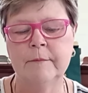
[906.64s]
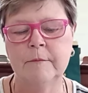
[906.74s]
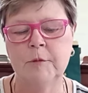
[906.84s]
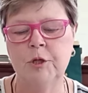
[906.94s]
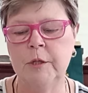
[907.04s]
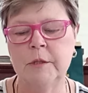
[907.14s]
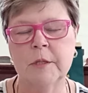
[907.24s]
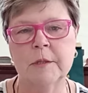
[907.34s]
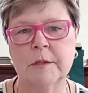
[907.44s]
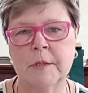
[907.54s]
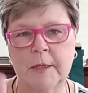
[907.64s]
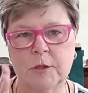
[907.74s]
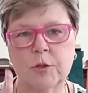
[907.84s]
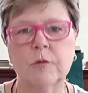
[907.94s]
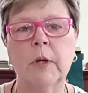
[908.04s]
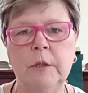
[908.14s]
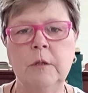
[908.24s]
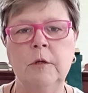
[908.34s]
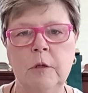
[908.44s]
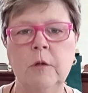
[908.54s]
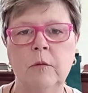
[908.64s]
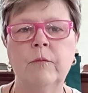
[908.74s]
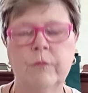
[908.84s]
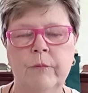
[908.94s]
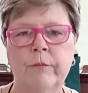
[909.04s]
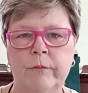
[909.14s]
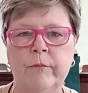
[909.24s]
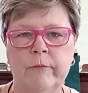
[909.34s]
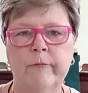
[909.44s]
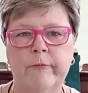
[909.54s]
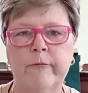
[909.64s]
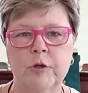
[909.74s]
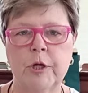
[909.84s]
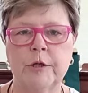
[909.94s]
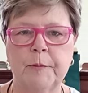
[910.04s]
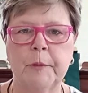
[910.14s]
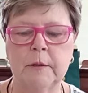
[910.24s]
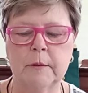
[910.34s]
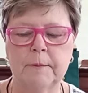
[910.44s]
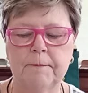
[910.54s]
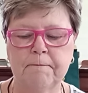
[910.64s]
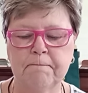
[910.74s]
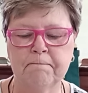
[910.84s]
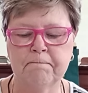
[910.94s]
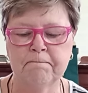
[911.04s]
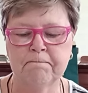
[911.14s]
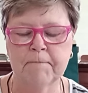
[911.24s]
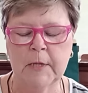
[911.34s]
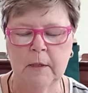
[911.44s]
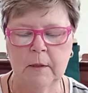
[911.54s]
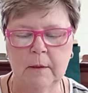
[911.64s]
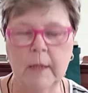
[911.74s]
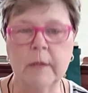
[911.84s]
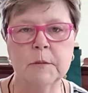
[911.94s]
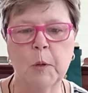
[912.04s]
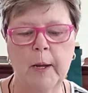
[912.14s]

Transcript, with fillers: Jesus has straightened you for judgment. Let us pray.